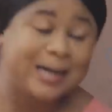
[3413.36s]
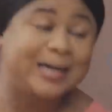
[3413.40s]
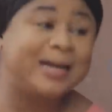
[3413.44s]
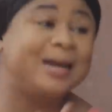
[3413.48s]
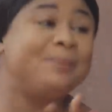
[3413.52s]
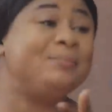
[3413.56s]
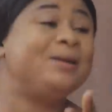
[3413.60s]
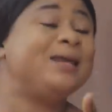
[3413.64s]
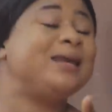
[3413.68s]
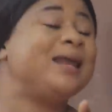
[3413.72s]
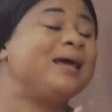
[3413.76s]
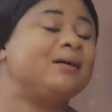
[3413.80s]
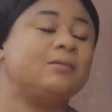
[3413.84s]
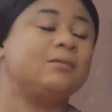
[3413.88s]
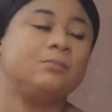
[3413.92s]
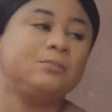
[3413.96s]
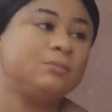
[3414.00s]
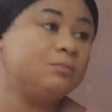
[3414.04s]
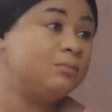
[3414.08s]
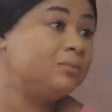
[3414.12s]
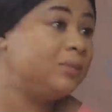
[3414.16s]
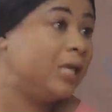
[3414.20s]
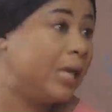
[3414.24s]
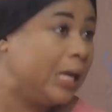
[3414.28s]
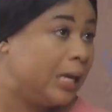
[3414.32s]
criminal
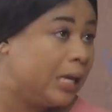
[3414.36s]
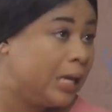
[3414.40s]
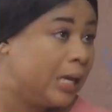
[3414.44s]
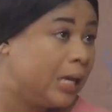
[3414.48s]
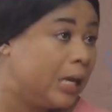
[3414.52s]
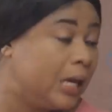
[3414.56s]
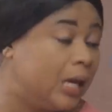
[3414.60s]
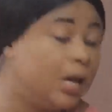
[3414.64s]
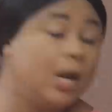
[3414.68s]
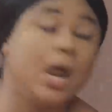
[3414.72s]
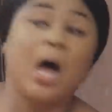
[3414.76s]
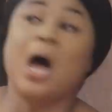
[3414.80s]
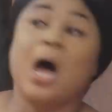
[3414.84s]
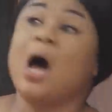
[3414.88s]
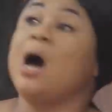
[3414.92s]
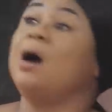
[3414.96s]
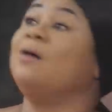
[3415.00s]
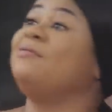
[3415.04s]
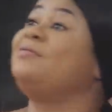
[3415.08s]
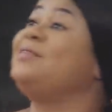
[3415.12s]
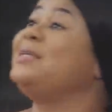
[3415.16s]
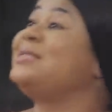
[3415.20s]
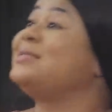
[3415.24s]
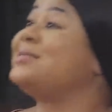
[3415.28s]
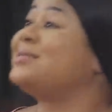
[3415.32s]
law
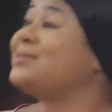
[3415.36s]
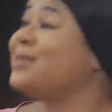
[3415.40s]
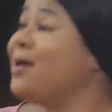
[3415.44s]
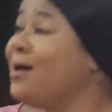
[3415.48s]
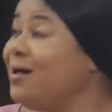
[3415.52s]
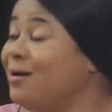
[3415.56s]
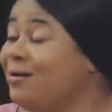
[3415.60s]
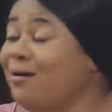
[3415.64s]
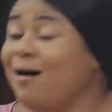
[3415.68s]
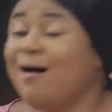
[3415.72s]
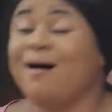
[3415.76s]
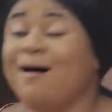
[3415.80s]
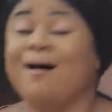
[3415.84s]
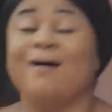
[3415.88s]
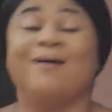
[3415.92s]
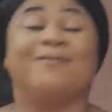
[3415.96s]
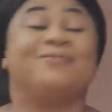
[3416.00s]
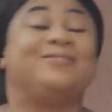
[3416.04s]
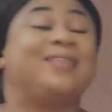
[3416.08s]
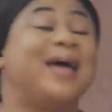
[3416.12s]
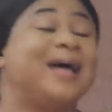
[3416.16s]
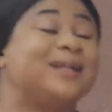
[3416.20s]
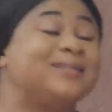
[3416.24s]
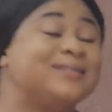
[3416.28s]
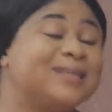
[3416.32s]
of this, law of
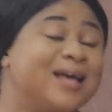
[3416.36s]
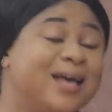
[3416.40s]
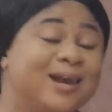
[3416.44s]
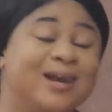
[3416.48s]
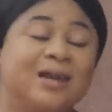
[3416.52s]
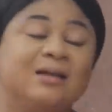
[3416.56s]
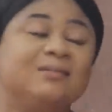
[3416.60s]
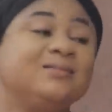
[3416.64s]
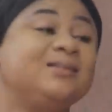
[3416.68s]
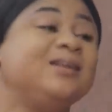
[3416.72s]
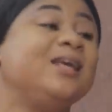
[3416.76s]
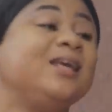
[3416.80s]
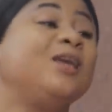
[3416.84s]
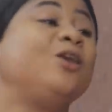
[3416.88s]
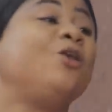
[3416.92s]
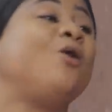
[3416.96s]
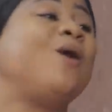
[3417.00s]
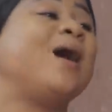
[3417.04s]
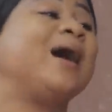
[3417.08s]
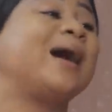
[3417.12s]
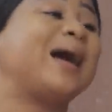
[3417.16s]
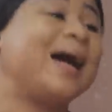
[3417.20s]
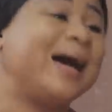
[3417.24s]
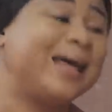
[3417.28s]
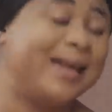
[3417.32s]
that,
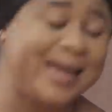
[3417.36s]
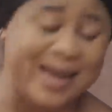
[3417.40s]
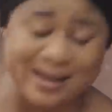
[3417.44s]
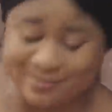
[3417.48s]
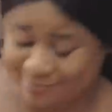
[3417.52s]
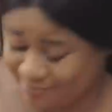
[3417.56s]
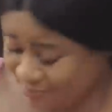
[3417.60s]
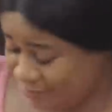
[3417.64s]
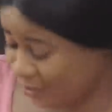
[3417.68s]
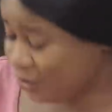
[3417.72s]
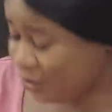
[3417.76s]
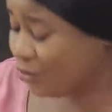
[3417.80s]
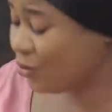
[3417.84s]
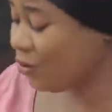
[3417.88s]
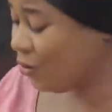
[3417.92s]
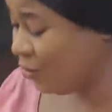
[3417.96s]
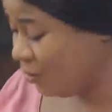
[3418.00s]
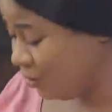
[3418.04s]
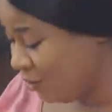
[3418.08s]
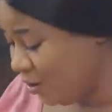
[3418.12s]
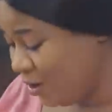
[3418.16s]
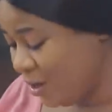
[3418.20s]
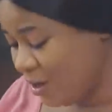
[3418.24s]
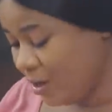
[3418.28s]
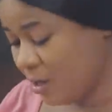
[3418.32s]
law of career. Because
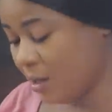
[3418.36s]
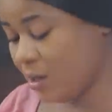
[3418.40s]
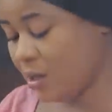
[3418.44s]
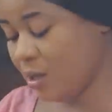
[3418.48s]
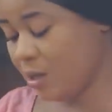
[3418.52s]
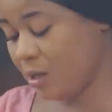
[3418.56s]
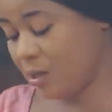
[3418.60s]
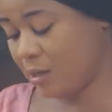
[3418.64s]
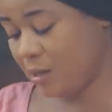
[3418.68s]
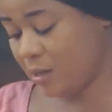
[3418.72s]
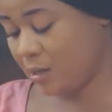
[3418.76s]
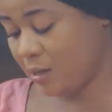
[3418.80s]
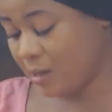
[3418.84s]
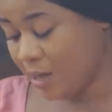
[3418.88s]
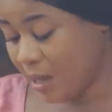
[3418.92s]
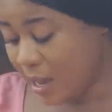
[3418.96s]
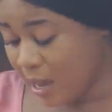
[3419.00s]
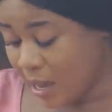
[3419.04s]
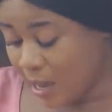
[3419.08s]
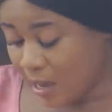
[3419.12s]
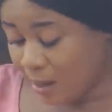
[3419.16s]
we